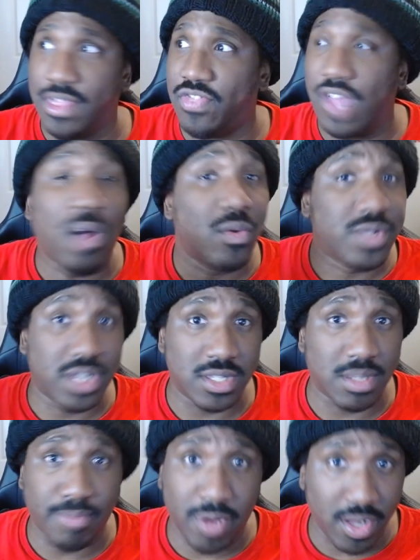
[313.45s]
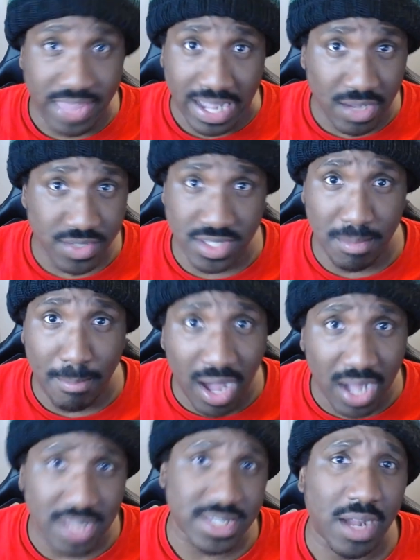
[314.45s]
thousands upon thousands of
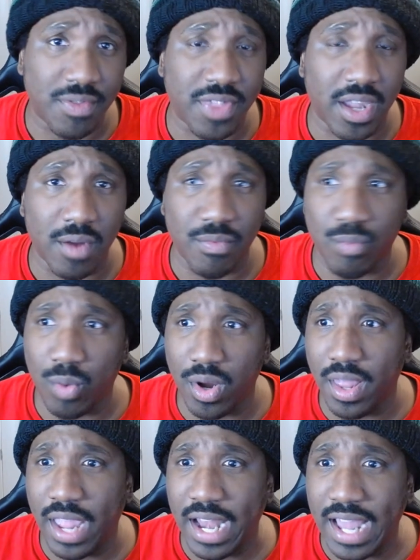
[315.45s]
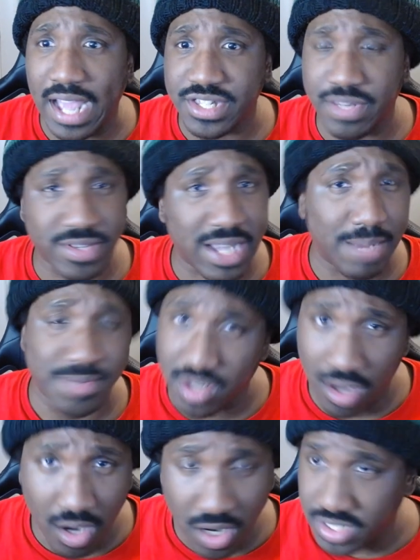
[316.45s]
mods out there where it has different types
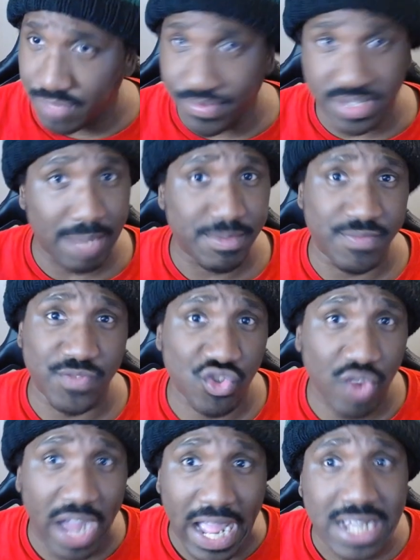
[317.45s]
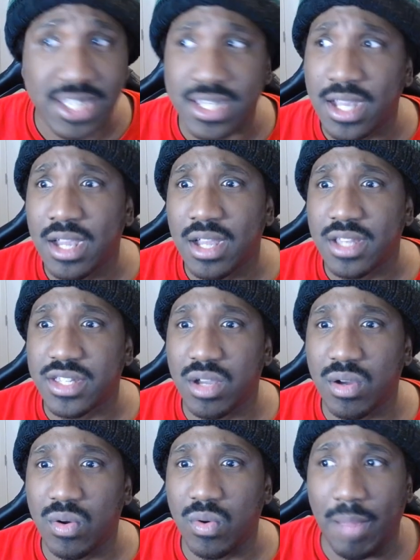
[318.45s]
of cars, different types of tracks.
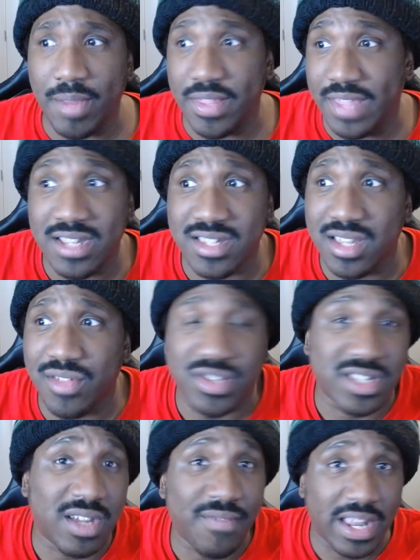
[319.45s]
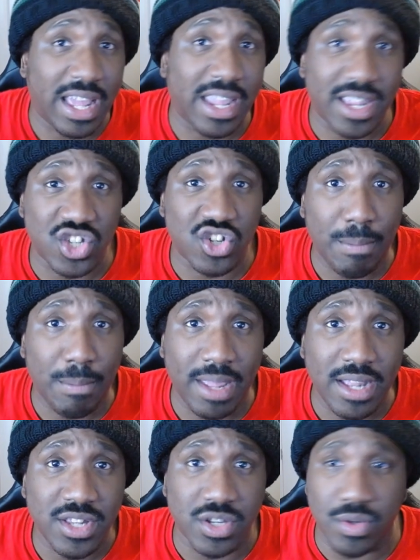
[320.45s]
So, I mean, that's other stuff that I can
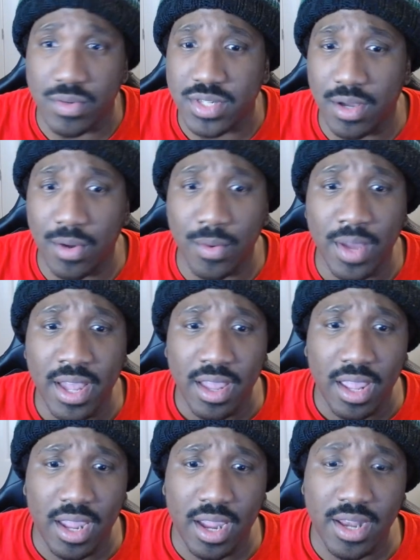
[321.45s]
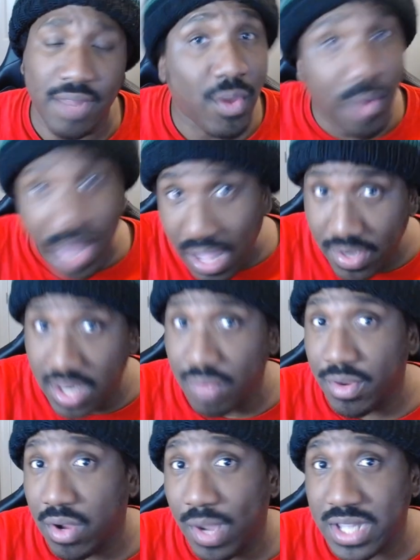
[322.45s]
jump into. So, and if you have
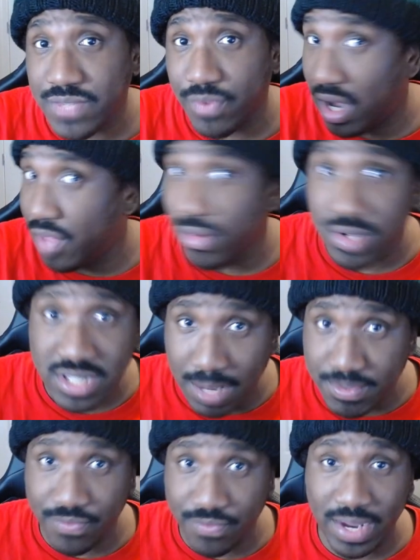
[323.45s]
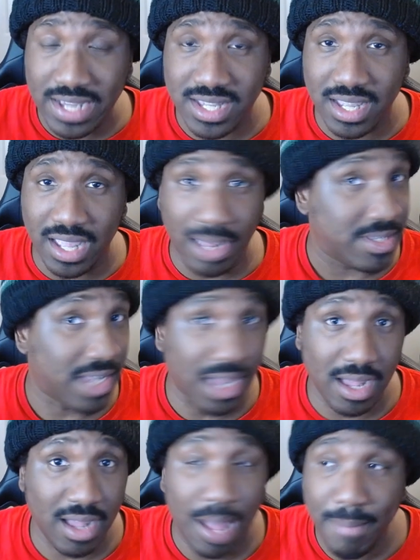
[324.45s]
any requests for other types of racing
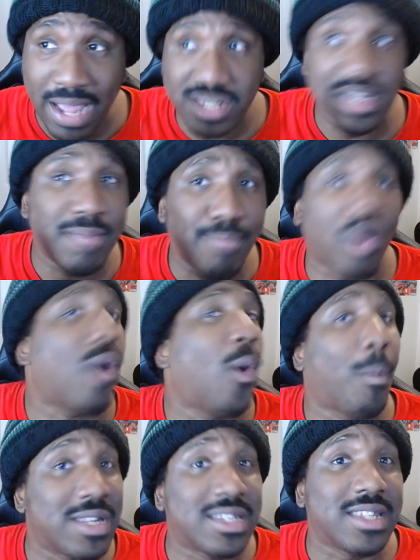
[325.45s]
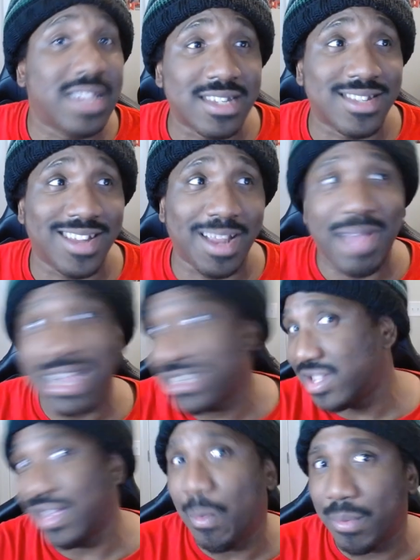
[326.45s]
games, I'm actually more open to this than I'm
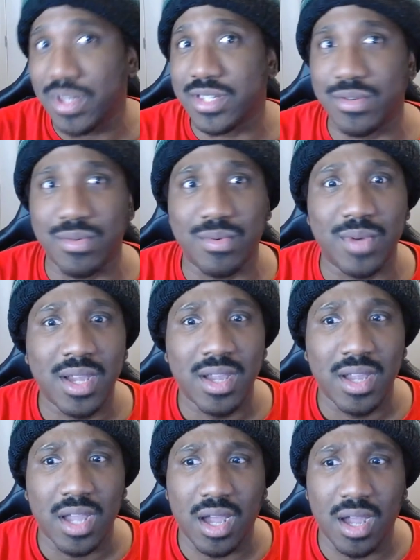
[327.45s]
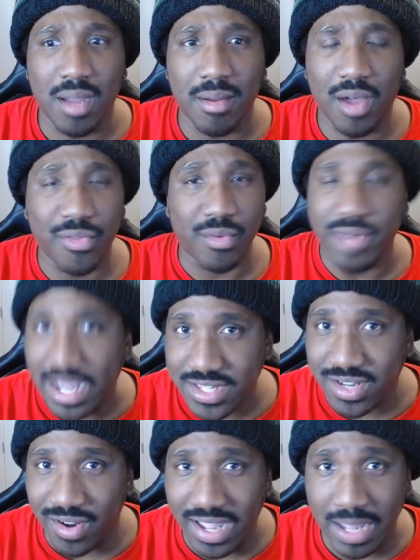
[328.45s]
actually open to uh, other
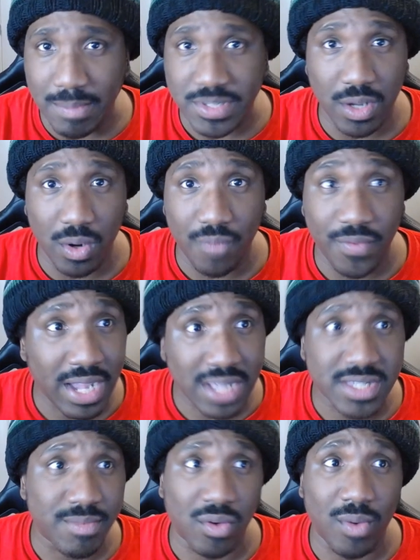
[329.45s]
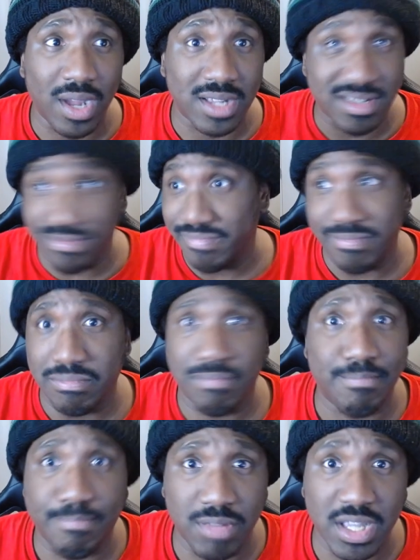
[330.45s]
NASCAR games. So, if you got some requests,
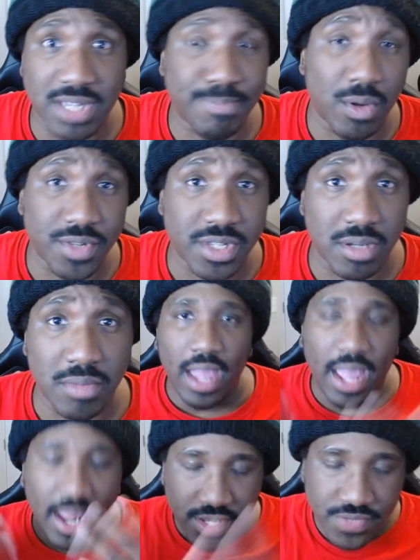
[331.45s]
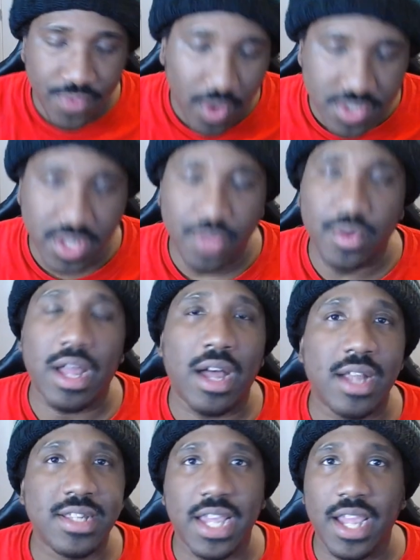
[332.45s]
please post them. And as far as other
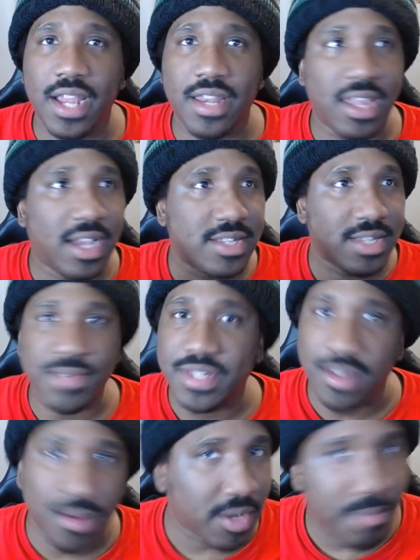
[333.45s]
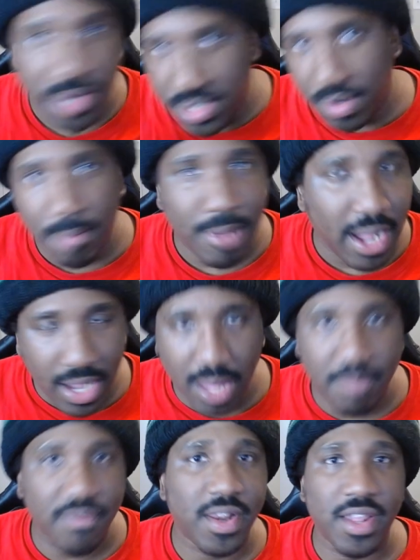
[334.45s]
content, yes, I'm still going to be doing my
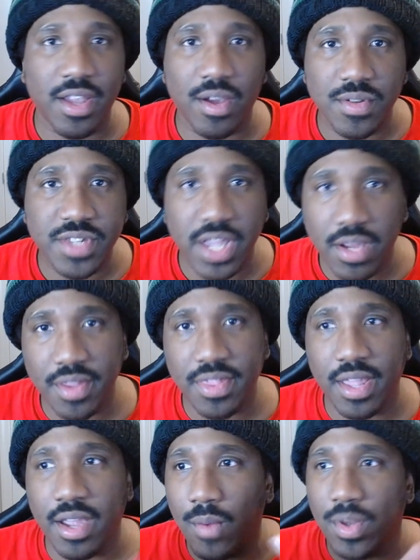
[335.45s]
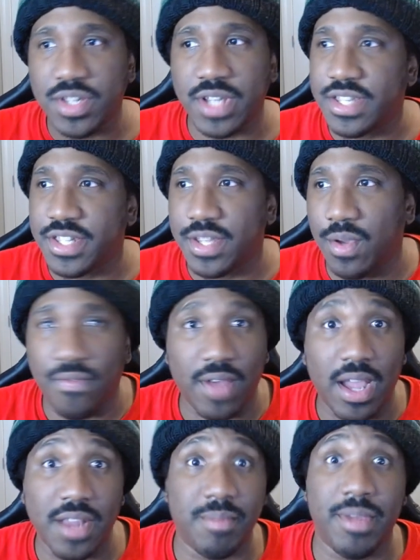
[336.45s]
hype videos here and there, which I still
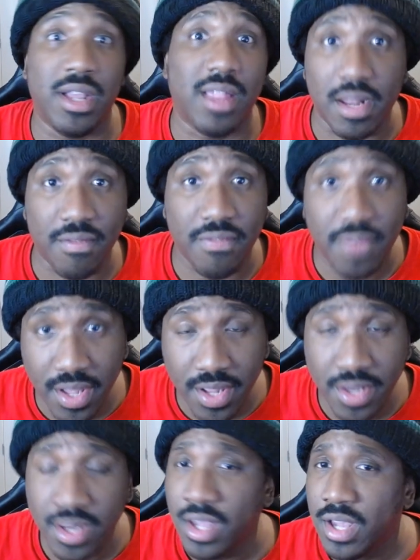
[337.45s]
find to be a lot of fun.